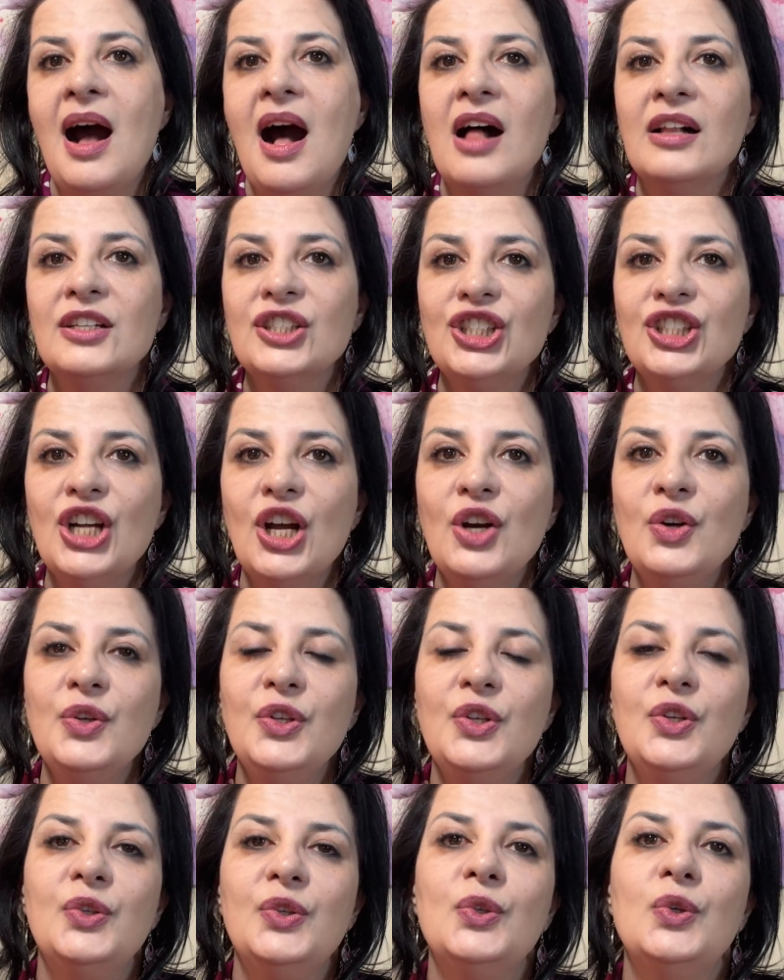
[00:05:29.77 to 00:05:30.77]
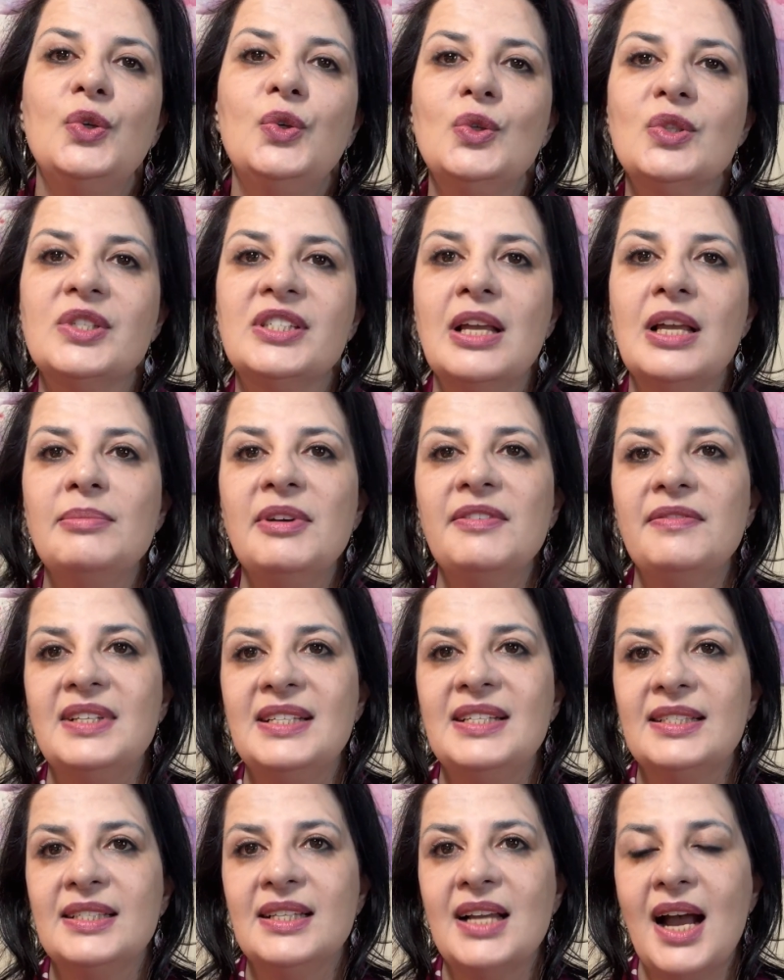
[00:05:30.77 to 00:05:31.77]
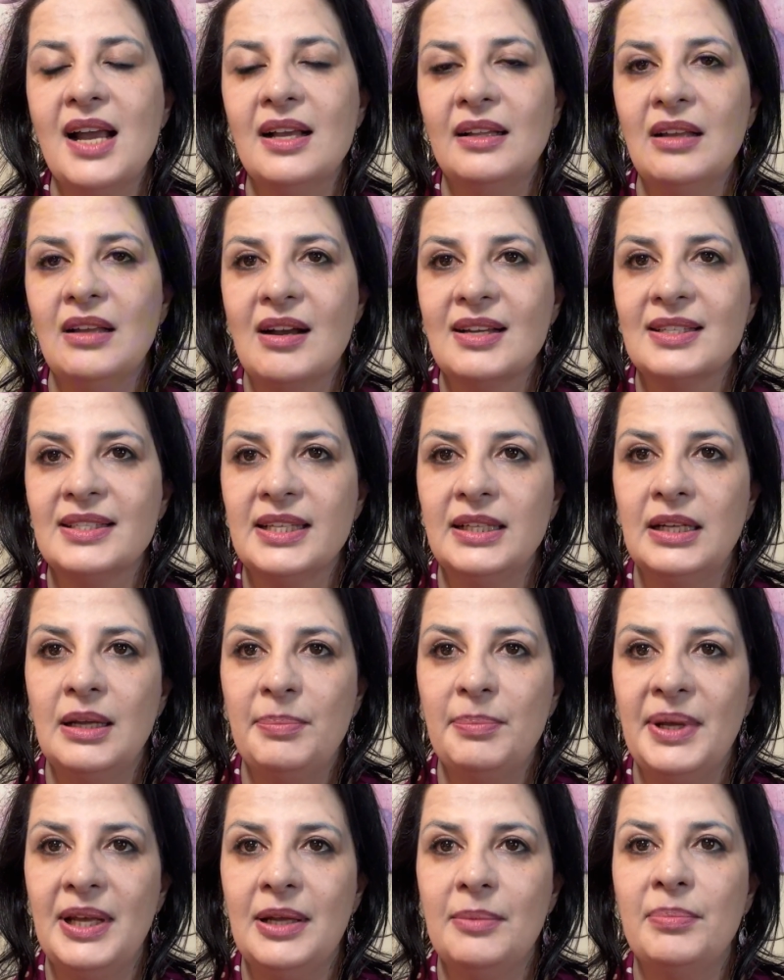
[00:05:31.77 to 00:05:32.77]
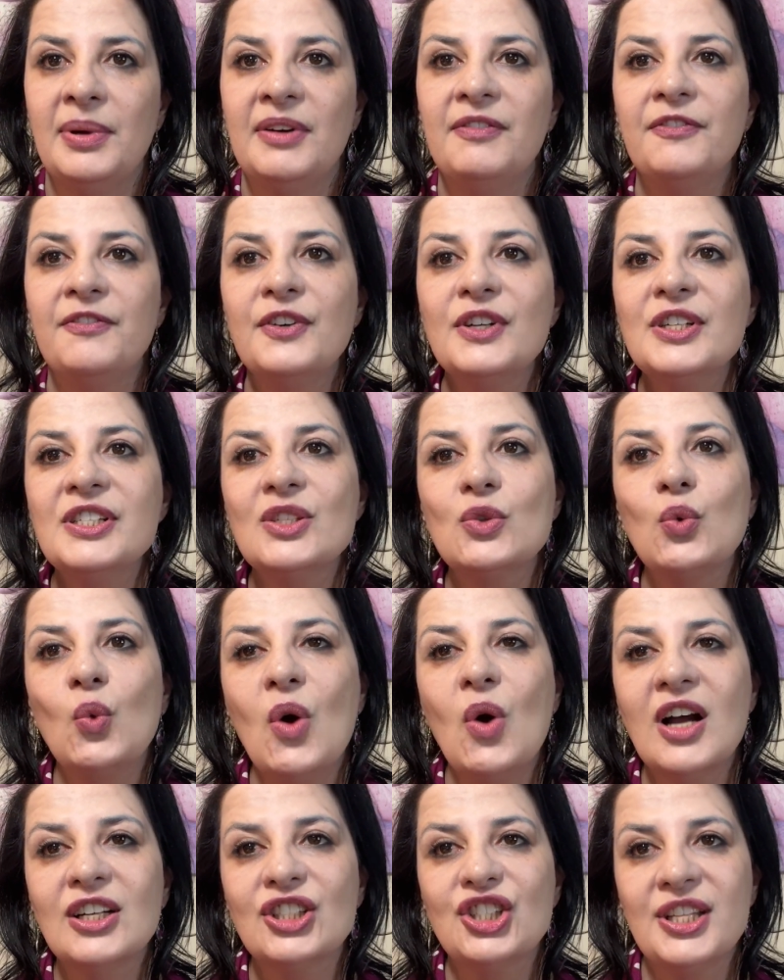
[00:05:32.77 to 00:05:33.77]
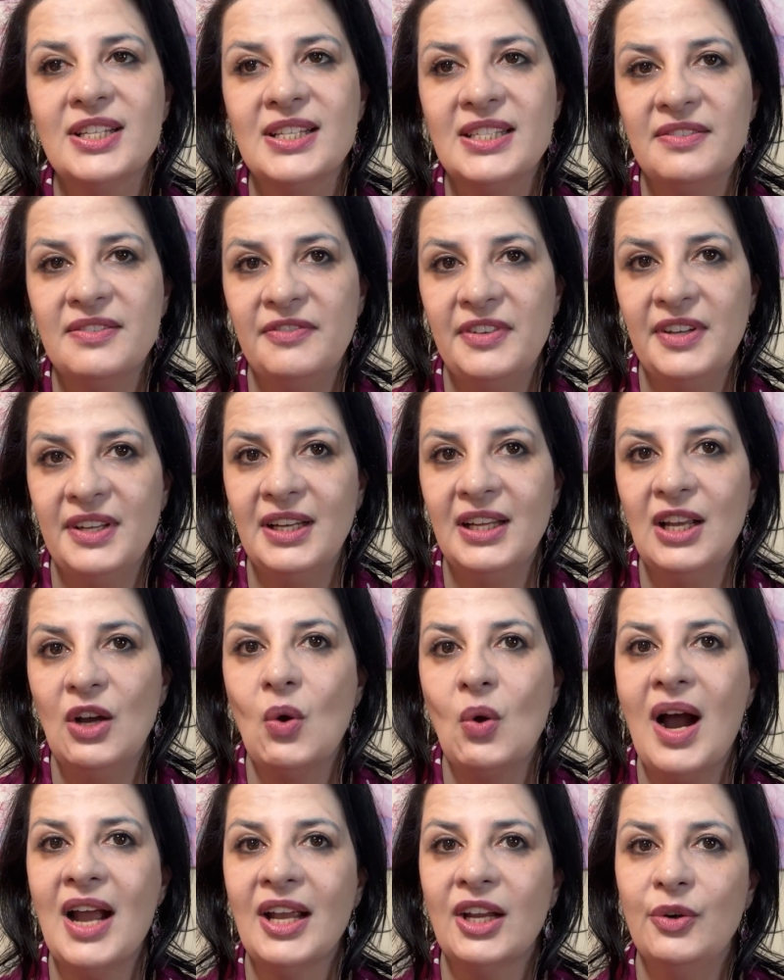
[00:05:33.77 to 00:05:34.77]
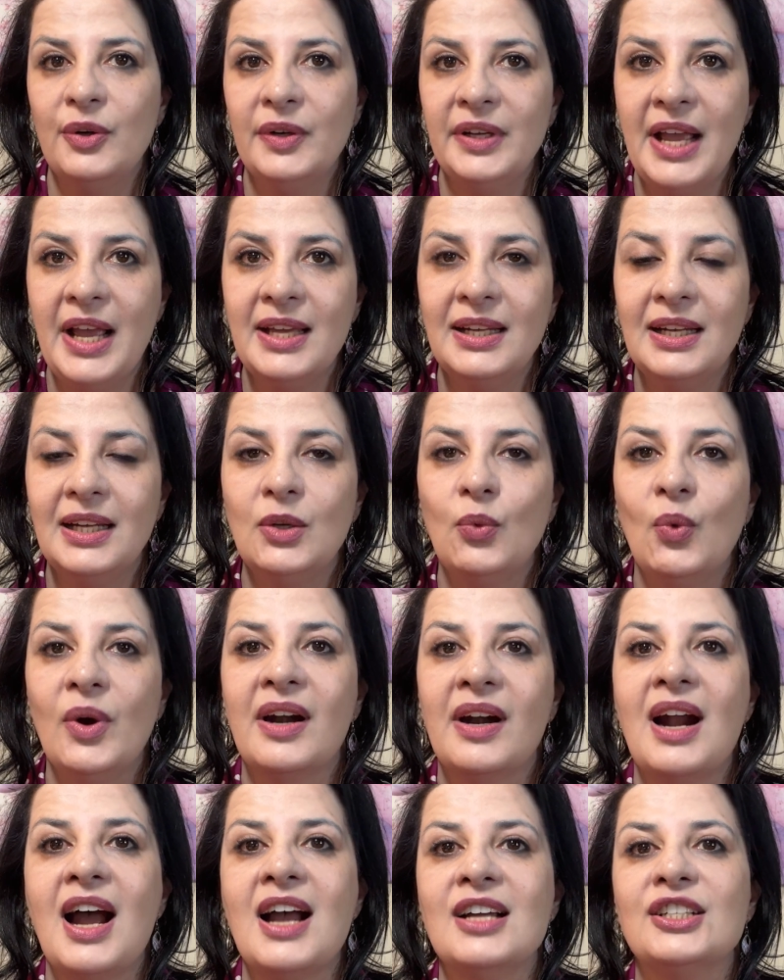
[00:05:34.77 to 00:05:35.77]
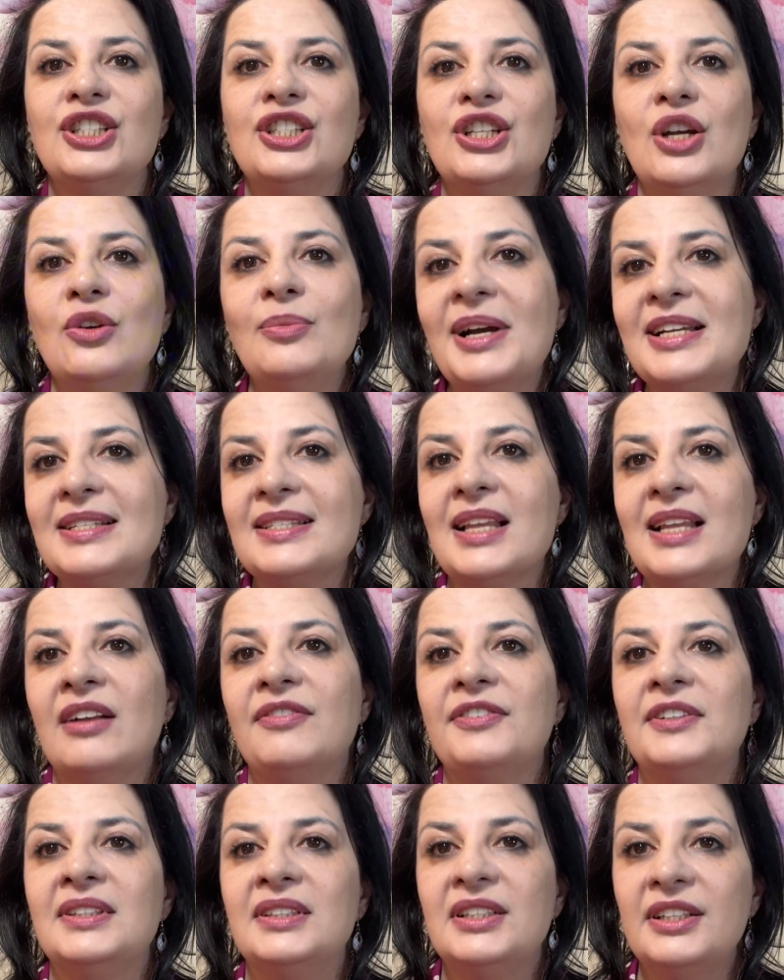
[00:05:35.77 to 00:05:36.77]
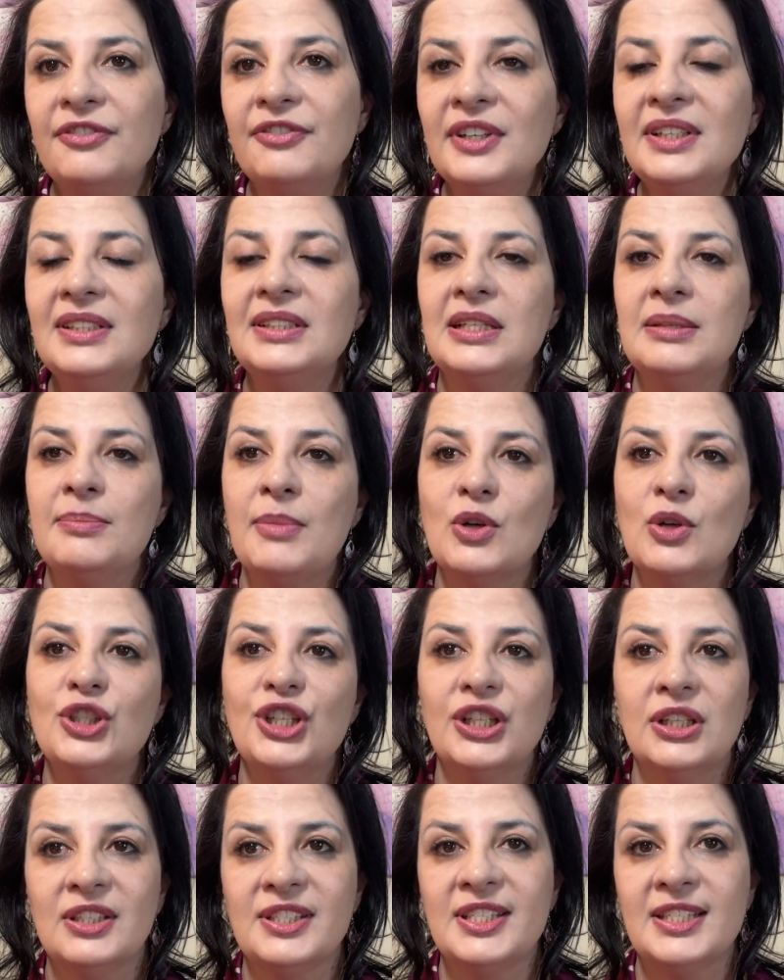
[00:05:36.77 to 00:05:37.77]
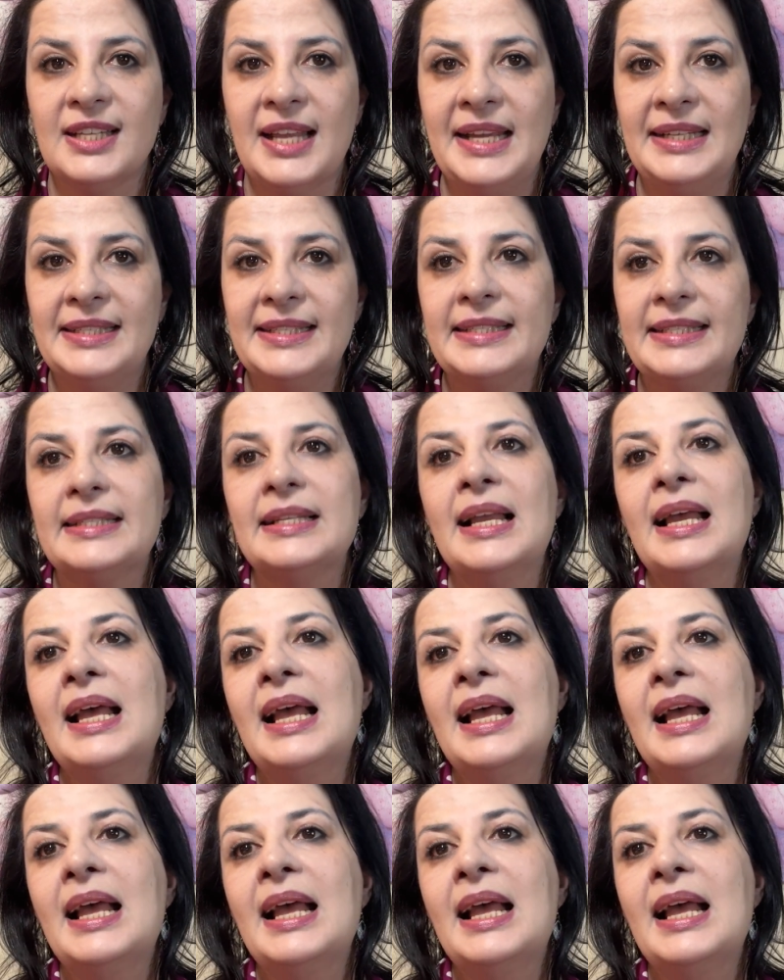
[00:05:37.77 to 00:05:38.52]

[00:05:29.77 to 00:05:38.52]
I'll show you some of these dialogues in a bit, but first watch this video I created where I show myself in different emotional states